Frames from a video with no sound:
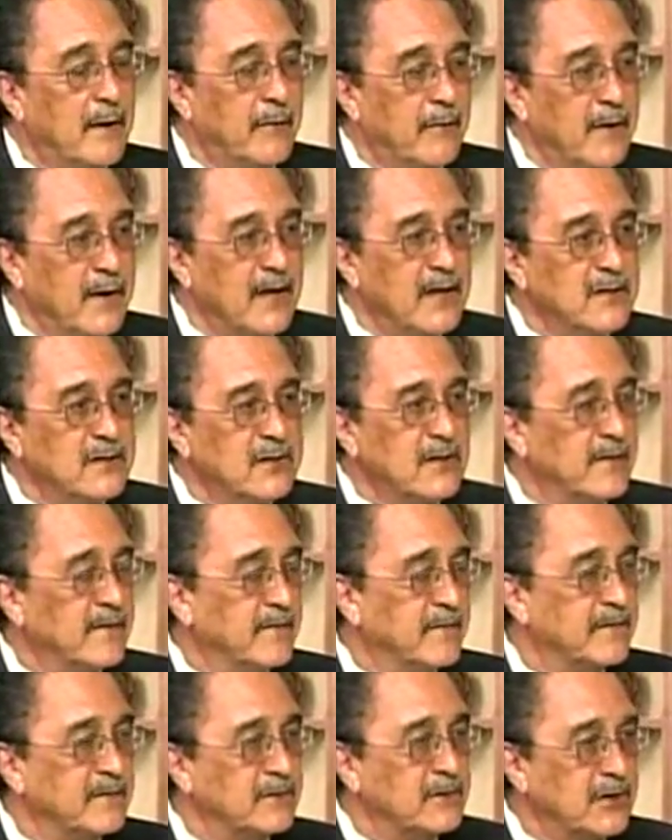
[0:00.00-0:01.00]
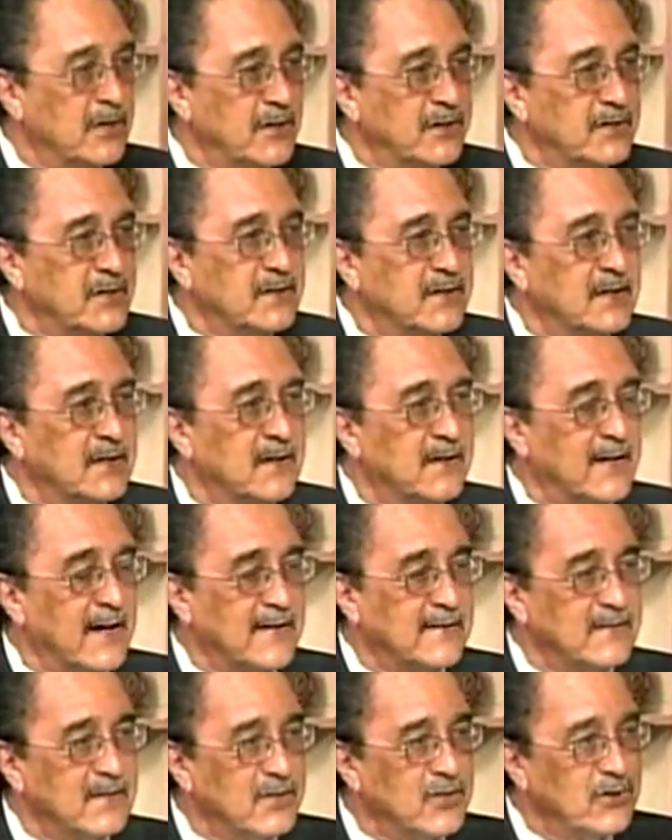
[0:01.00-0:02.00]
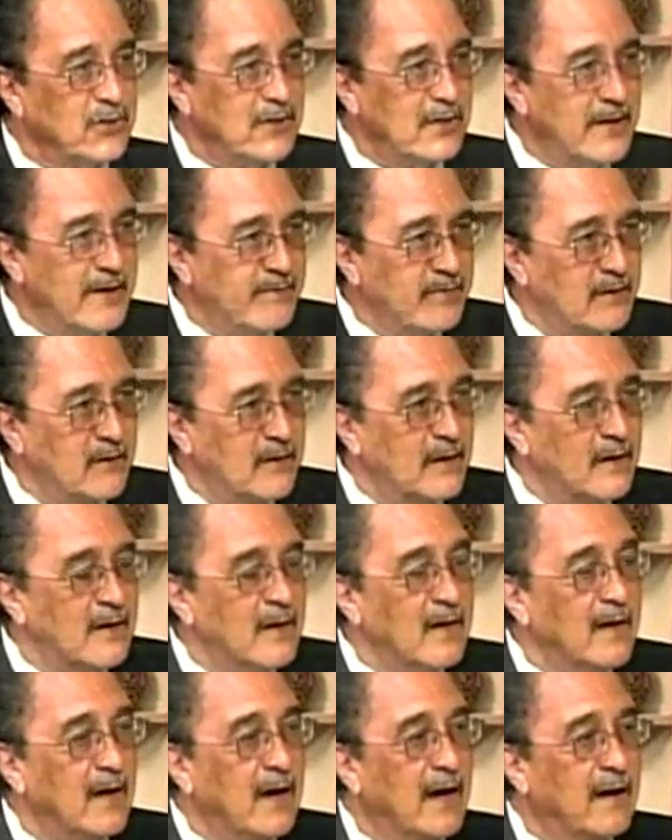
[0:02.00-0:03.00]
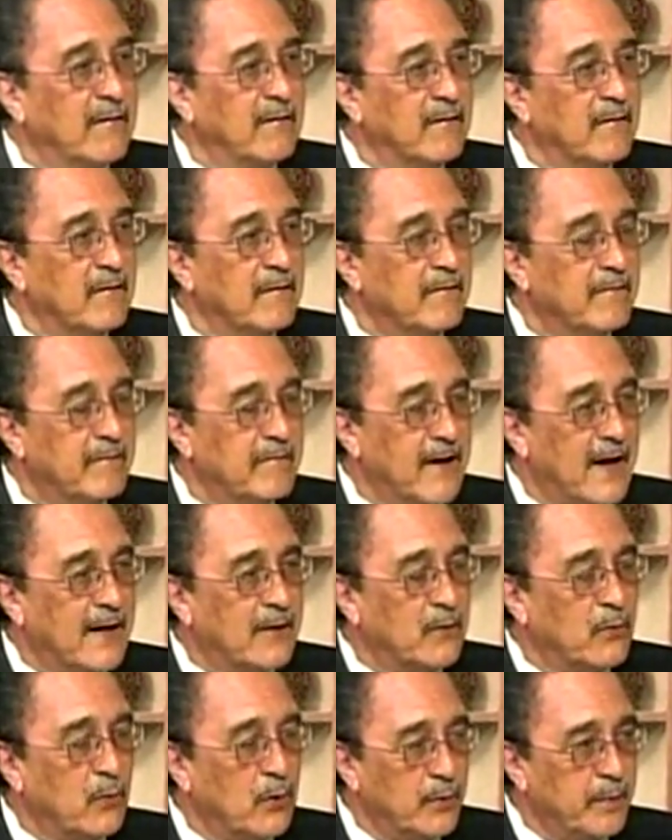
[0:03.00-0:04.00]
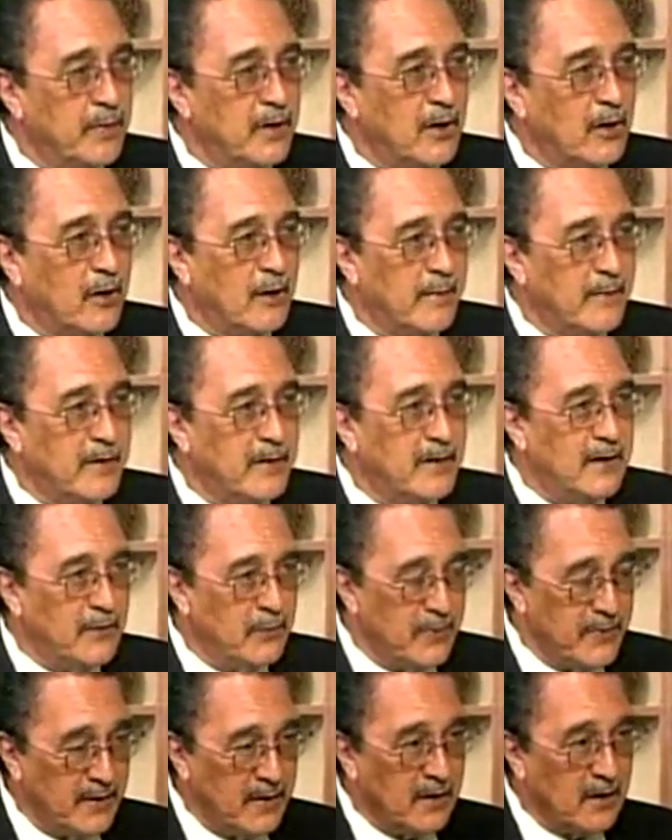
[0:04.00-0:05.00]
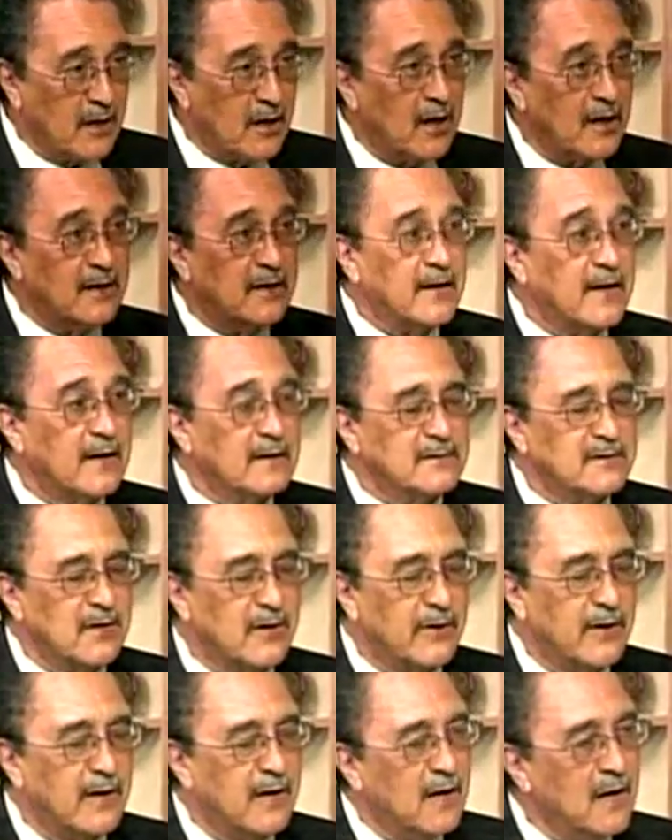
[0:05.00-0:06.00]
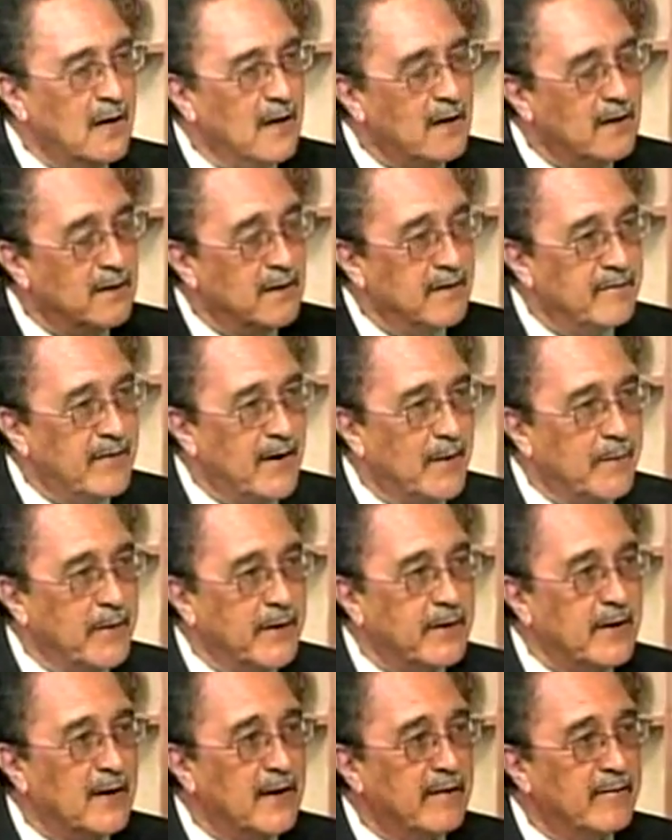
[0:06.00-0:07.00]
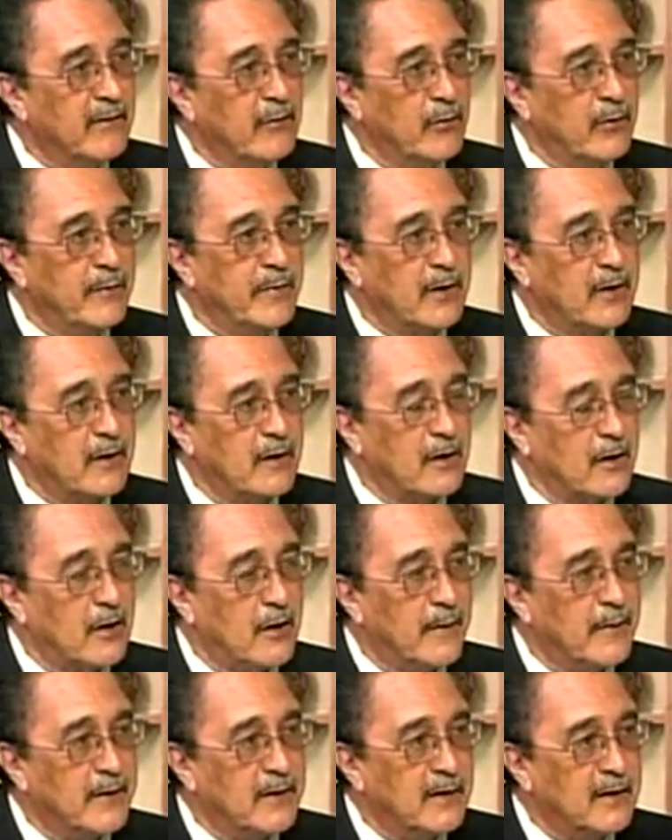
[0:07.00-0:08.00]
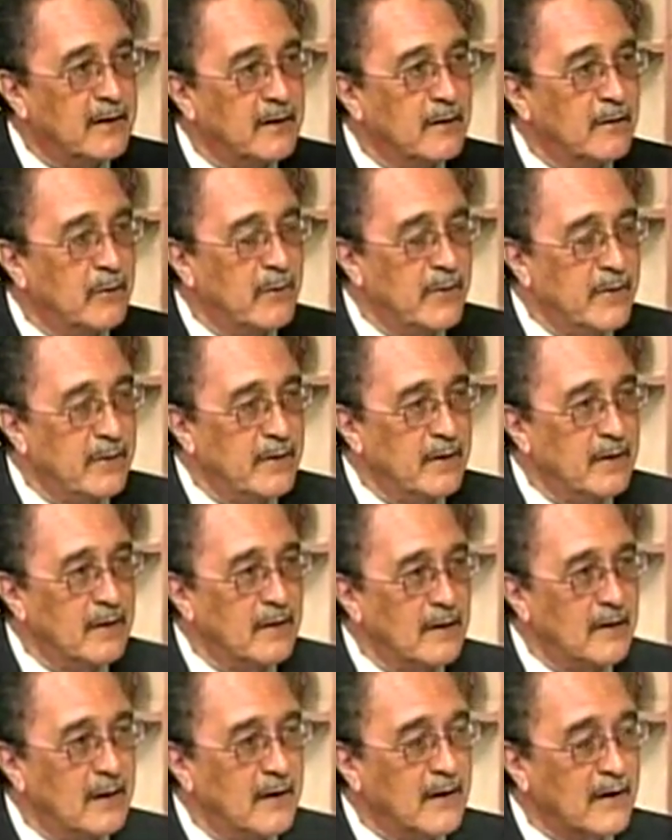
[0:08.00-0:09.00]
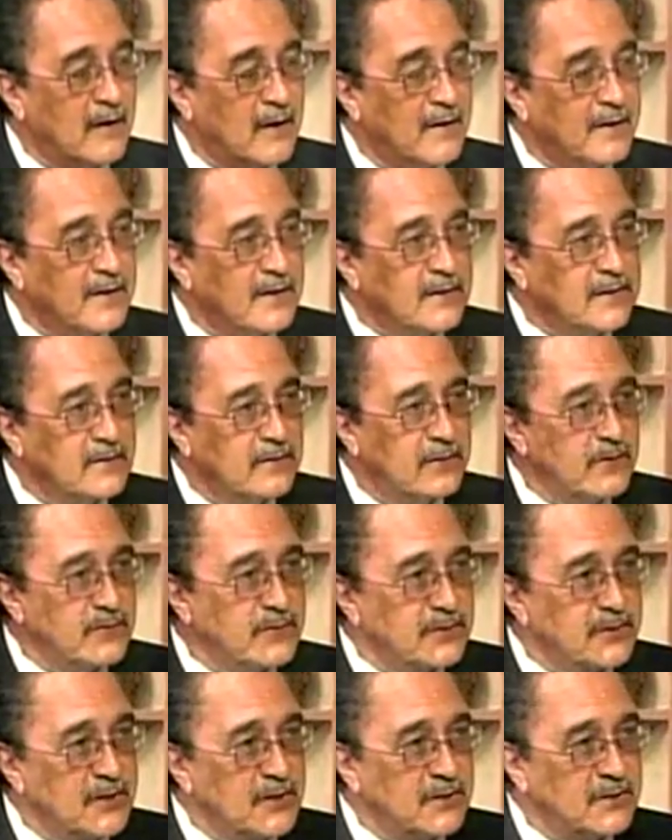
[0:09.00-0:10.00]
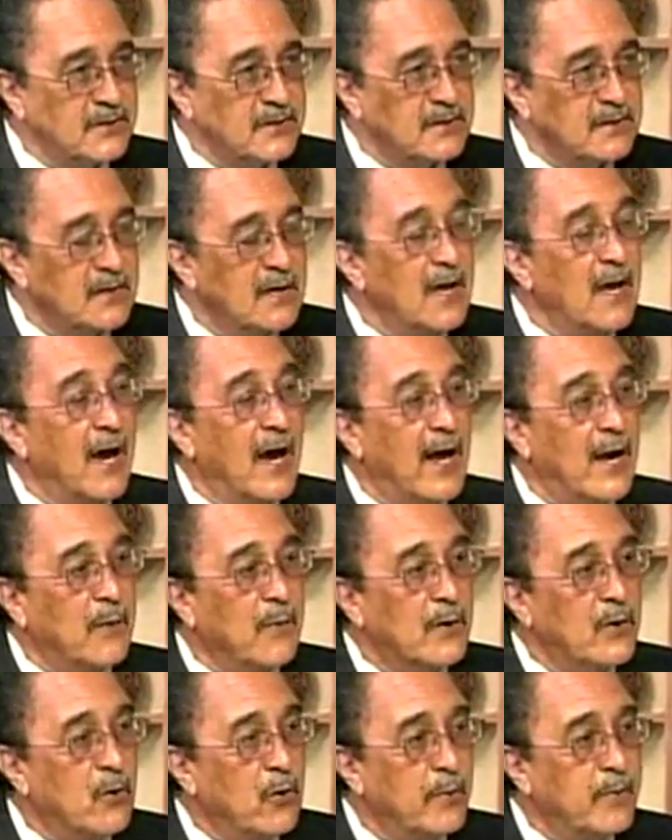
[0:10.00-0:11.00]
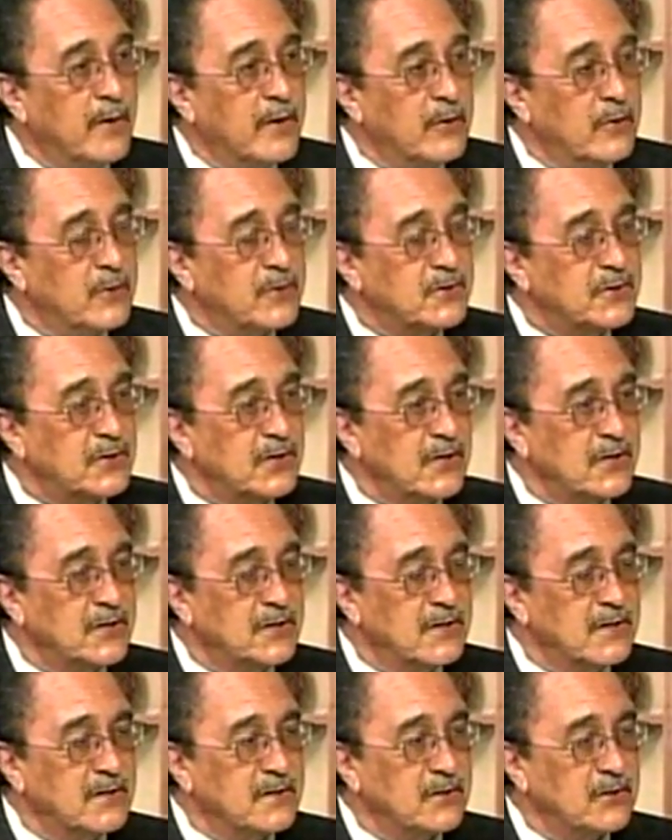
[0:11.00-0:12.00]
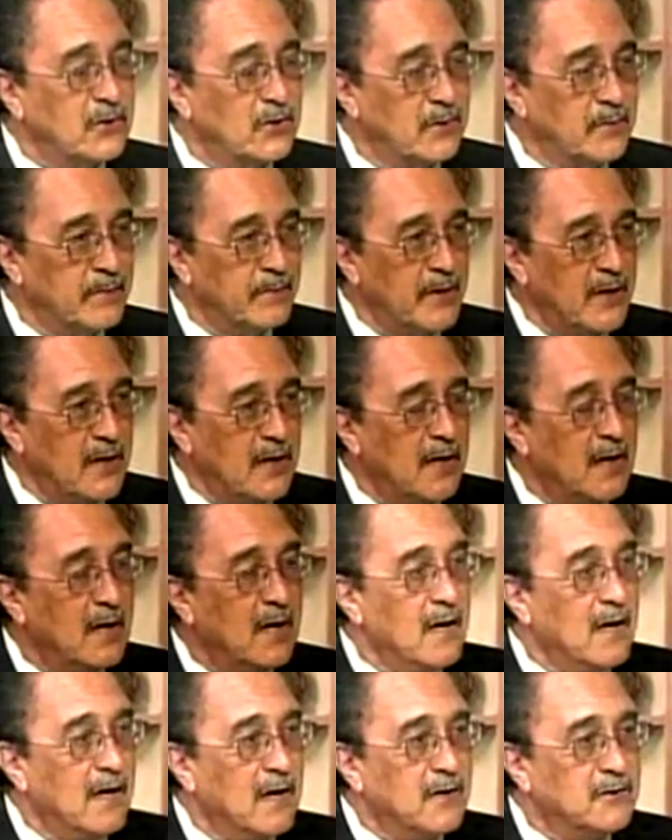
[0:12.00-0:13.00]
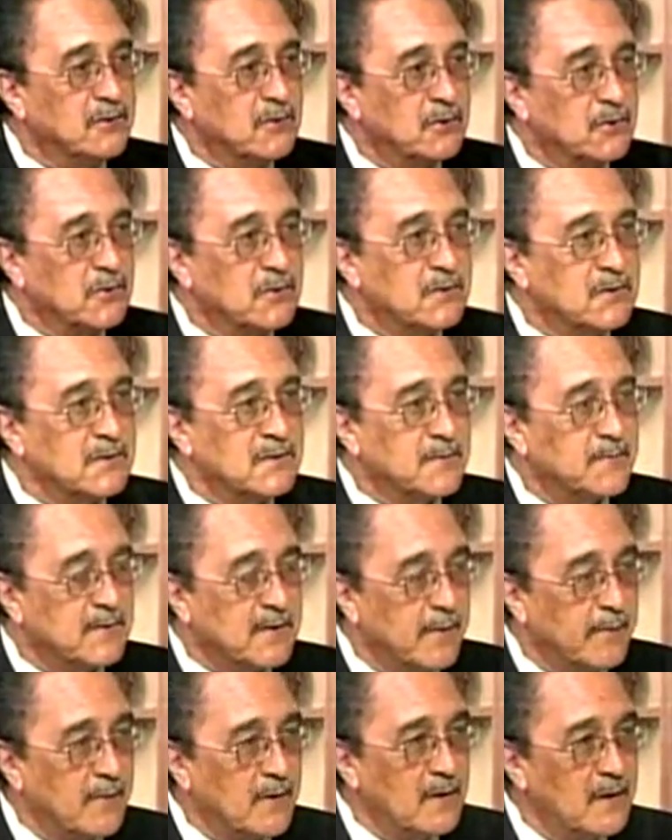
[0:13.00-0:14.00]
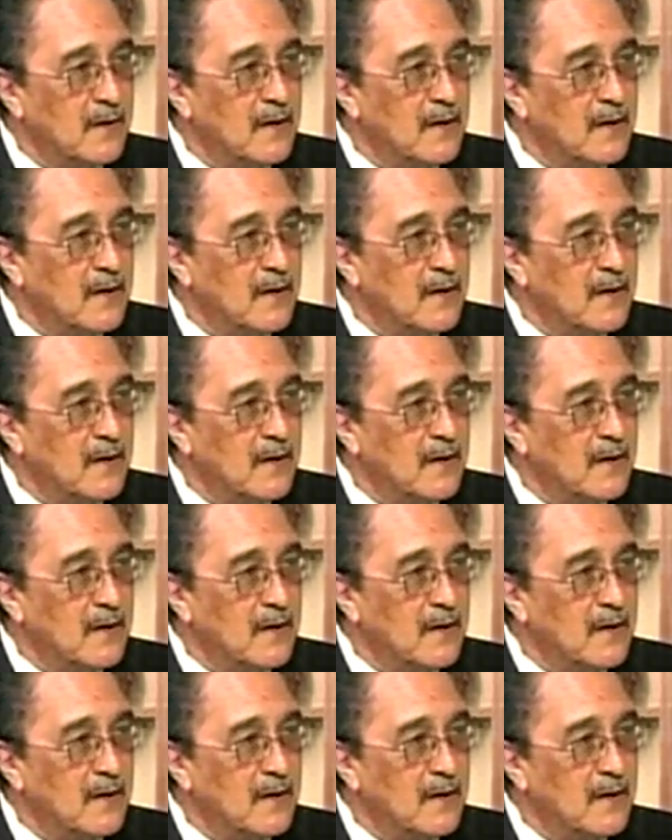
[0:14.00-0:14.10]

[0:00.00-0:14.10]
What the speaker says: range of changes at the taxation level, and VAT would be accommodated within the context, the environmental level would be accommodated within the context of those changes, and we hope that those changes could be introduced in September.